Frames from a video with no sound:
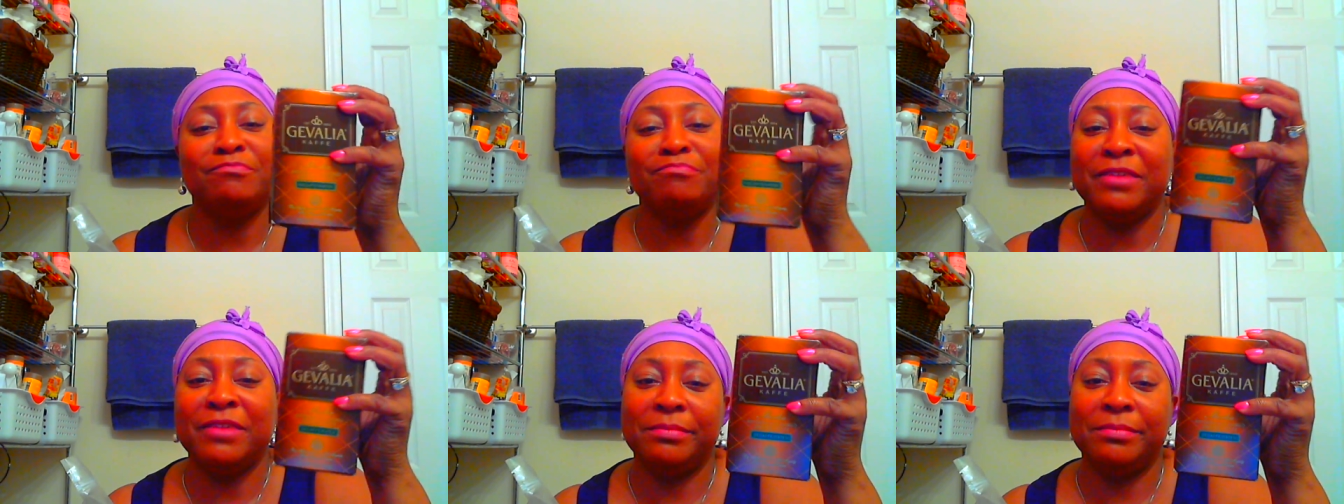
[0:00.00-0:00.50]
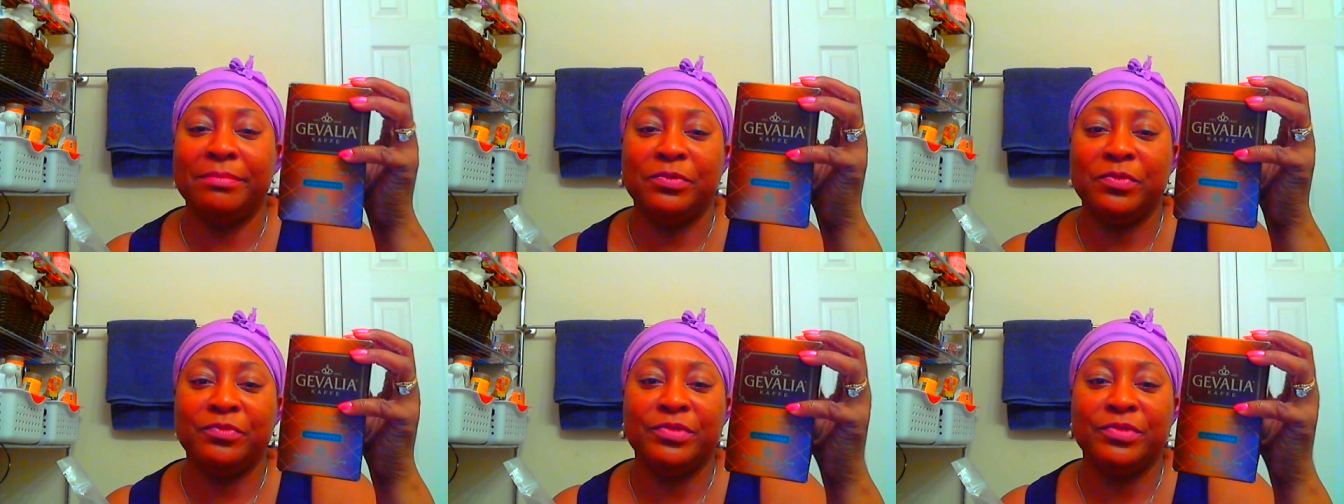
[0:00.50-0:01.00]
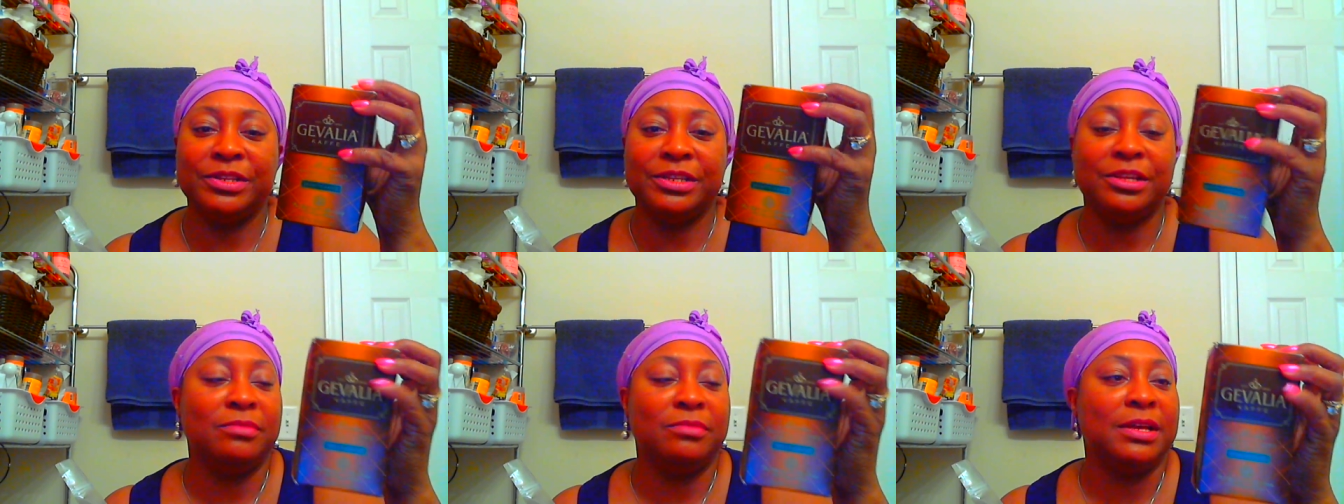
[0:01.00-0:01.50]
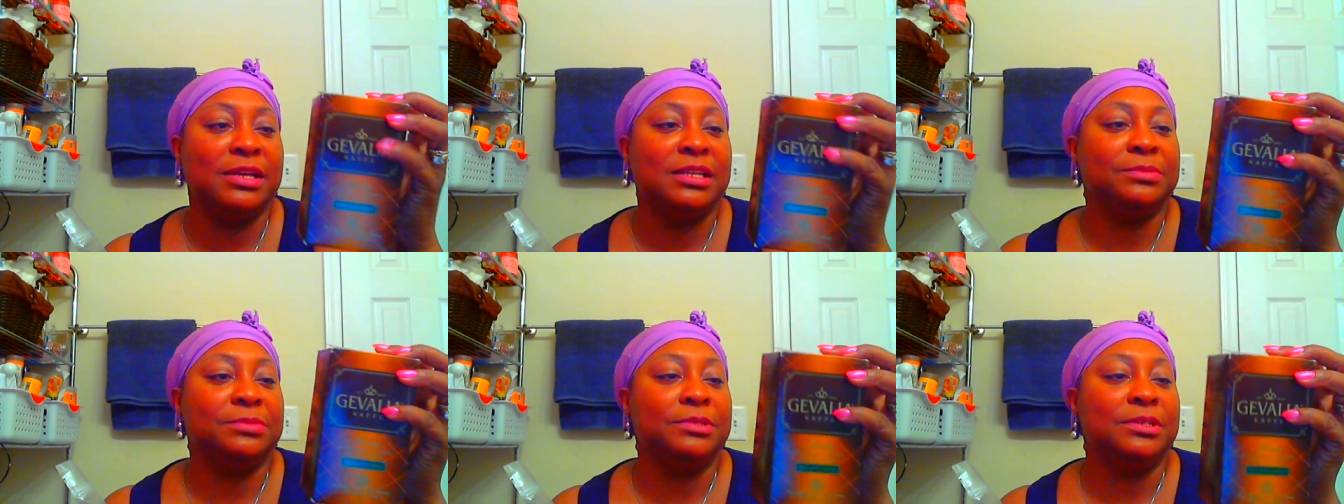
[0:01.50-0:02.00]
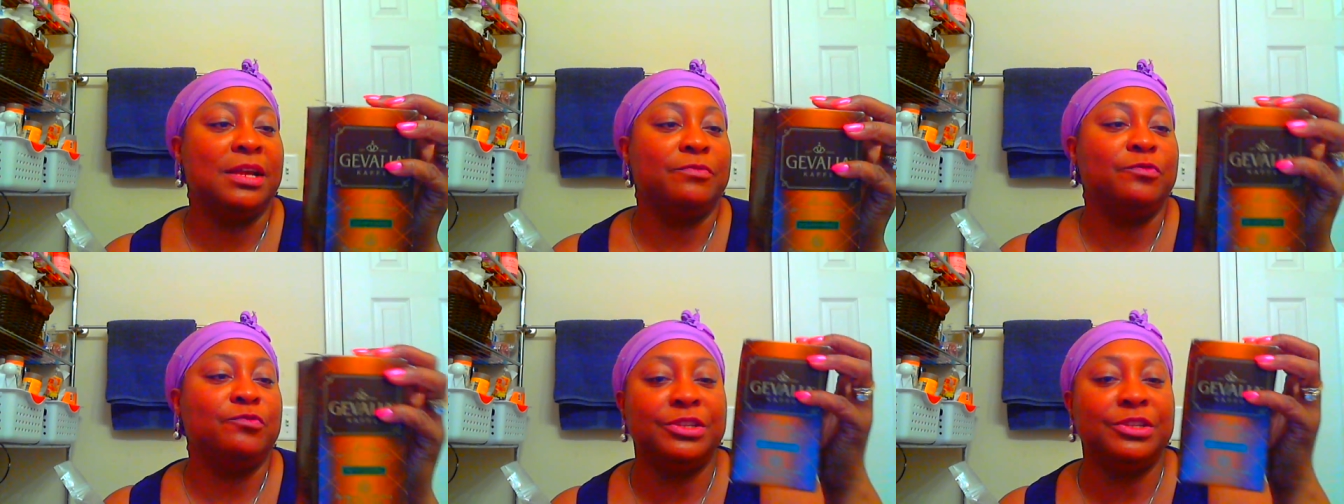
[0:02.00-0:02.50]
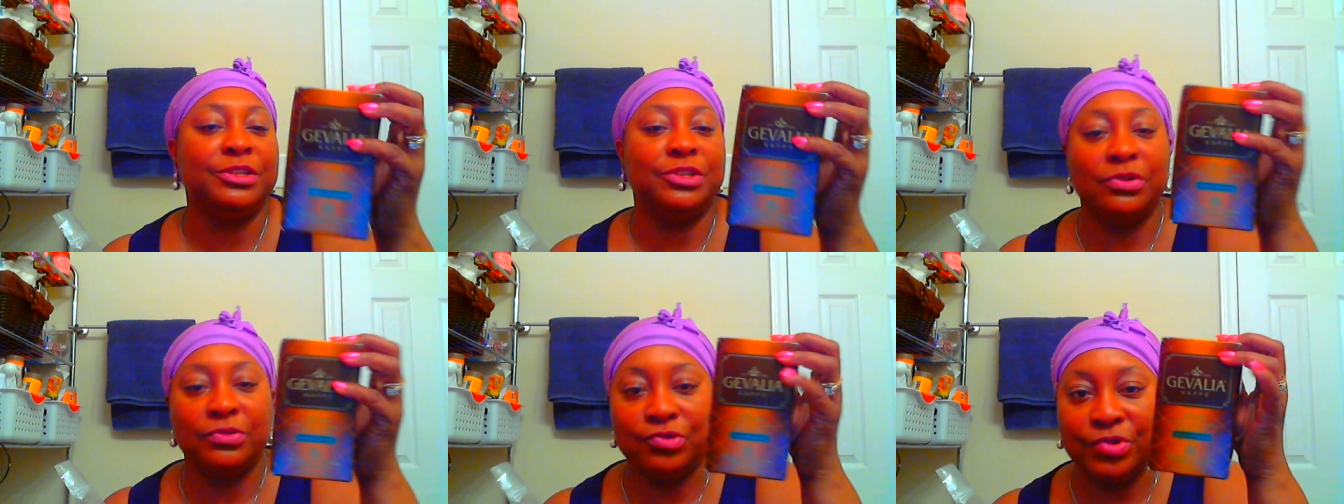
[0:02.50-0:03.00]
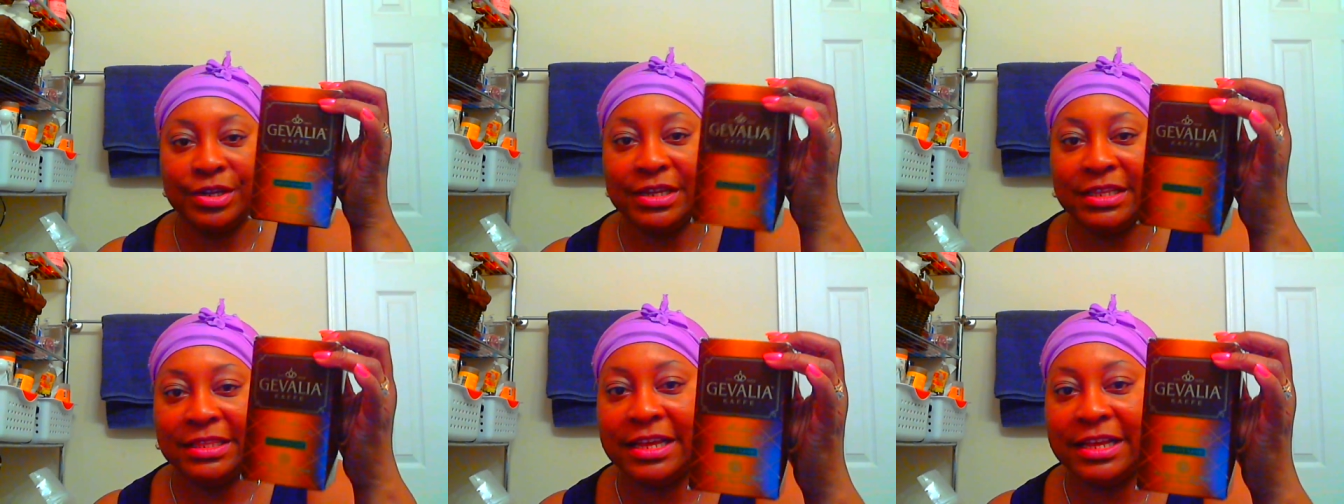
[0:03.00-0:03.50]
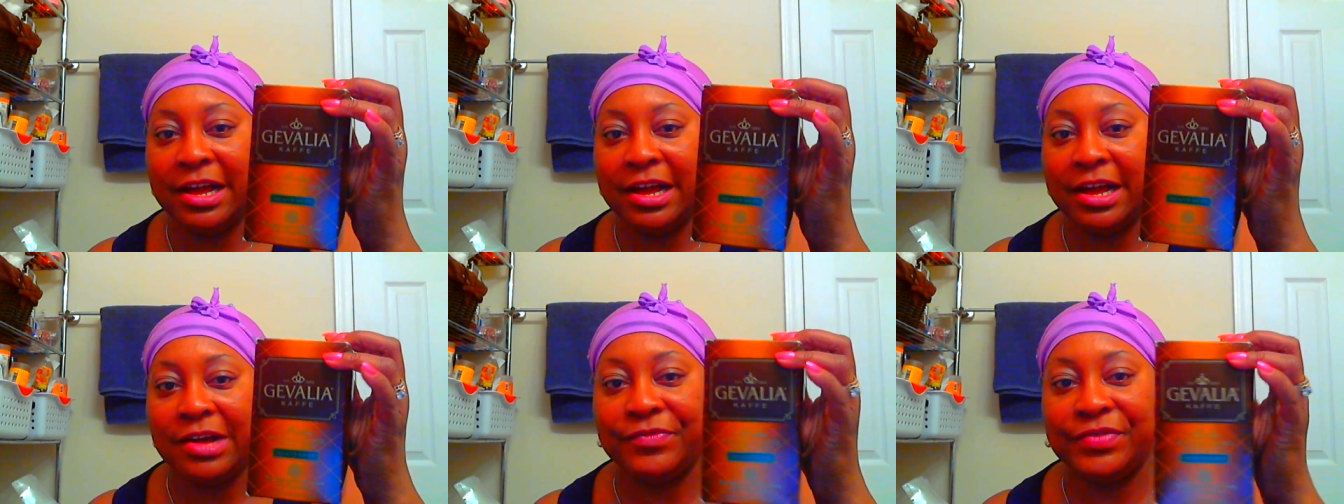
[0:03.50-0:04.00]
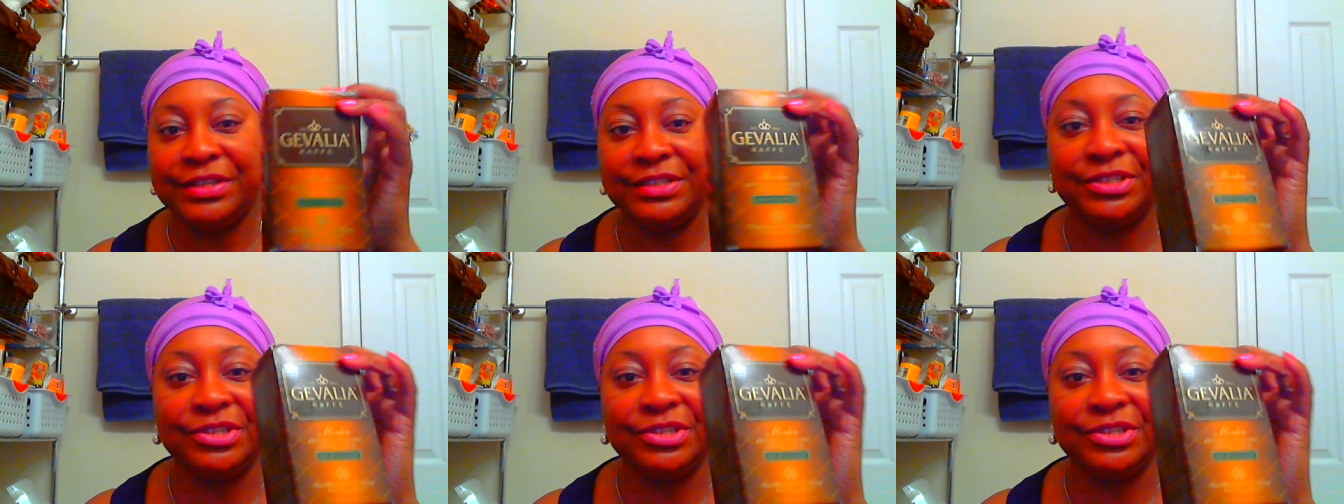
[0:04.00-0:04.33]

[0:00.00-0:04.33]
my family, we really don't, my husband and I, we really don't drink a lot of coffee,